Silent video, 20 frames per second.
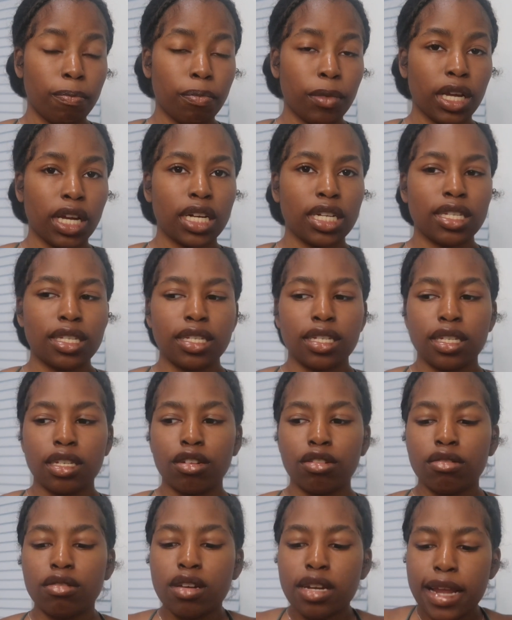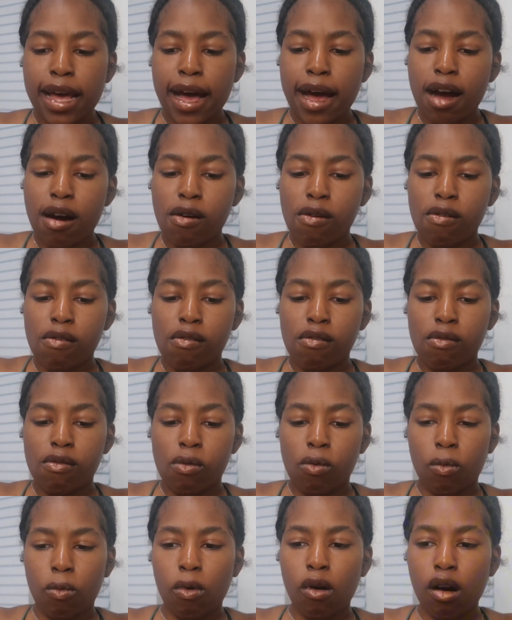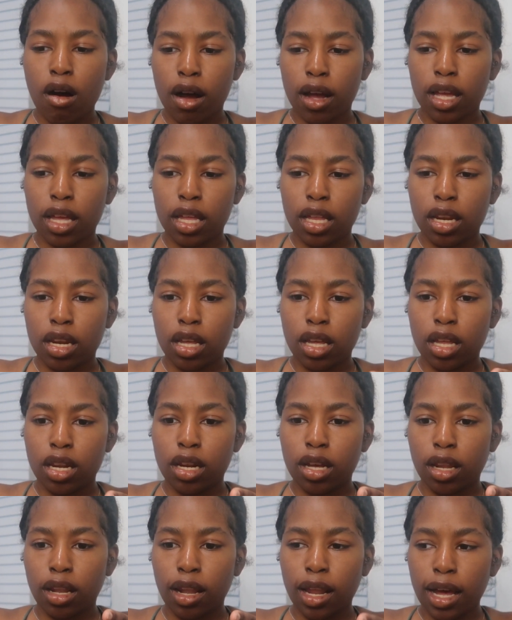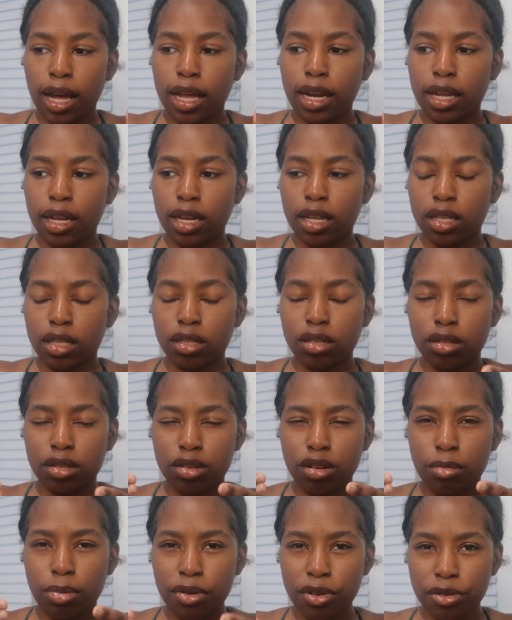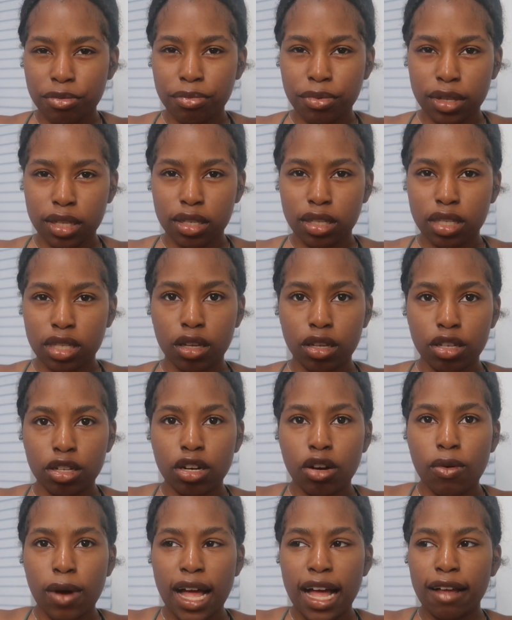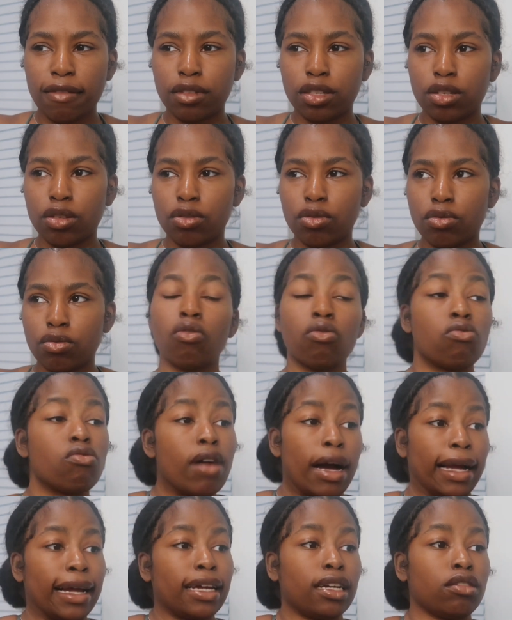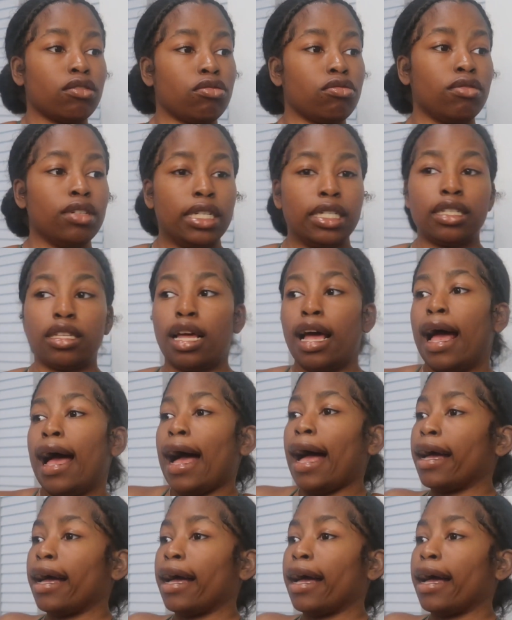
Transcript: because you're now walking and aligning into your purpose. You don't have to, oh, I gotta do this.